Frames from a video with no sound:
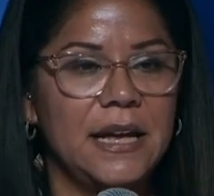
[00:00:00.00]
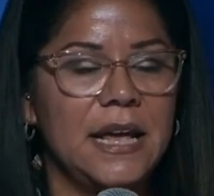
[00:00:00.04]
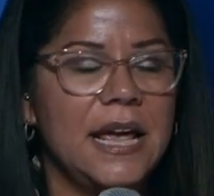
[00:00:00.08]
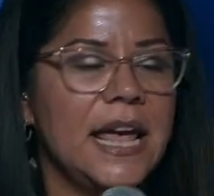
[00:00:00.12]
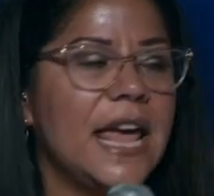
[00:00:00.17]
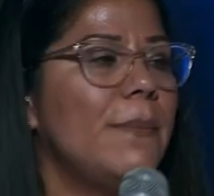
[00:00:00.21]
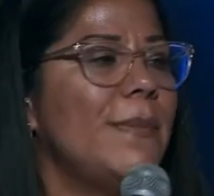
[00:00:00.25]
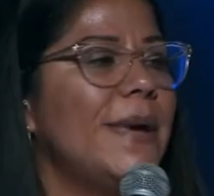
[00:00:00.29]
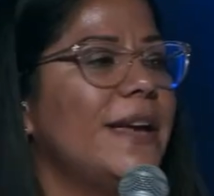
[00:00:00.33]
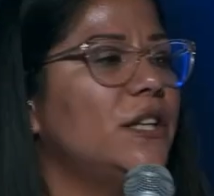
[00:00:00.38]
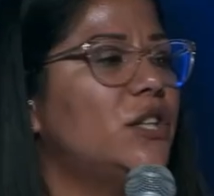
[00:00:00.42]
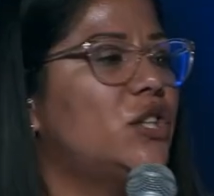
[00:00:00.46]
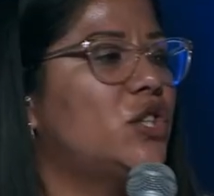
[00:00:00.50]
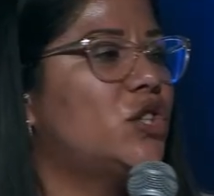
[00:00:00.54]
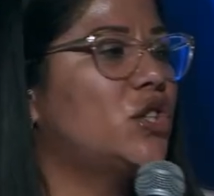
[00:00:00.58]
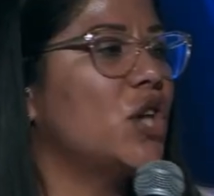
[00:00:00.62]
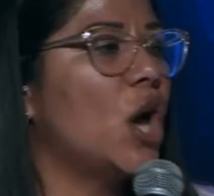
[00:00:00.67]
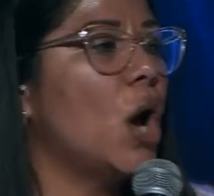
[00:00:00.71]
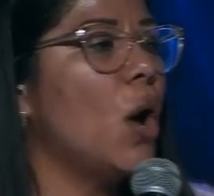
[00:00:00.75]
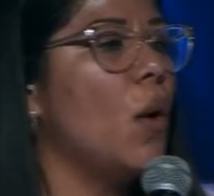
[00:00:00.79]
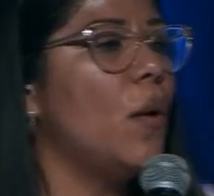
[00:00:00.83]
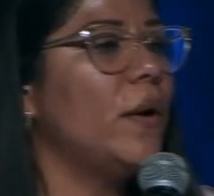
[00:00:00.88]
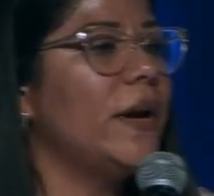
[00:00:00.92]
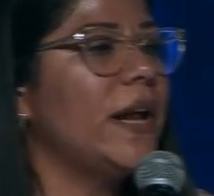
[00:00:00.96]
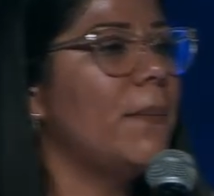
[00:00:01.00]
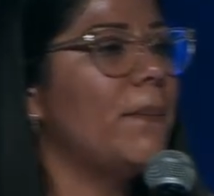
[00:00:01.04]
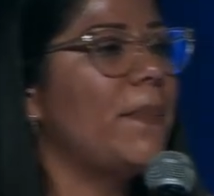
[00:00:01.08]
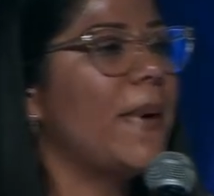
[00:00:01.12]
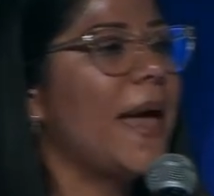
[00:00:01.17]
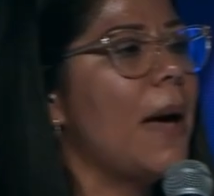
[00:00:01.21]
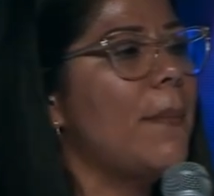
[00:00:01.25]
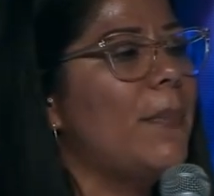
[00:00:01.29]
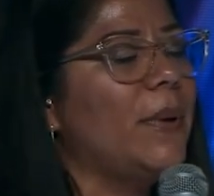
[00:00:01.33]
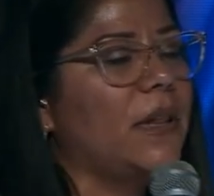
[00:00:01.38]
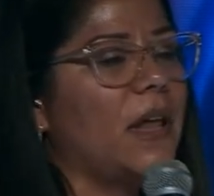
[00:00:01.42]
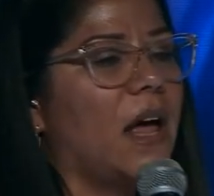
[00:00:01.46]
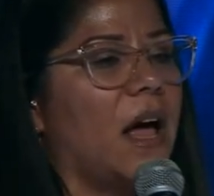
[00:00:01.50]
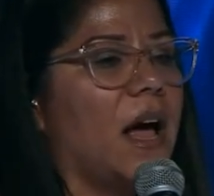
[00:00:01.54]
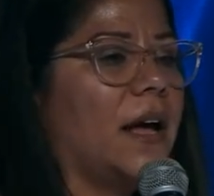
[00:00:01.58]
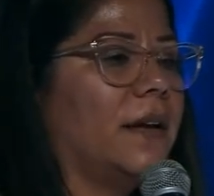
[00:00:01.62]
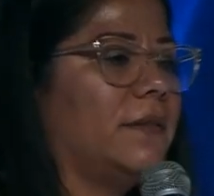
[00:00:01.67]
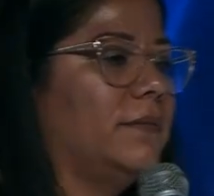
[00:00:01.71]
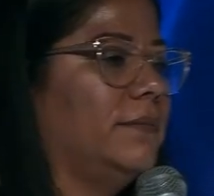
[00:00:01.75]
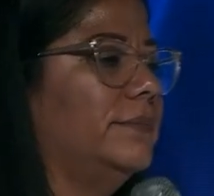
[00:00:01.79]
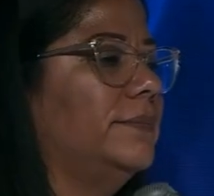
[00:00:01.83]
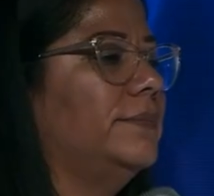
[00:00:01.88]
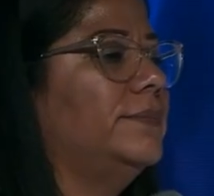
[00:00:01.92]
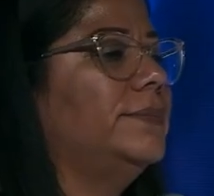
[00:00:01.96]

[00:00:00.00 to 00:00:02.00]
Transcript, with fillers: It means sown in Babylon.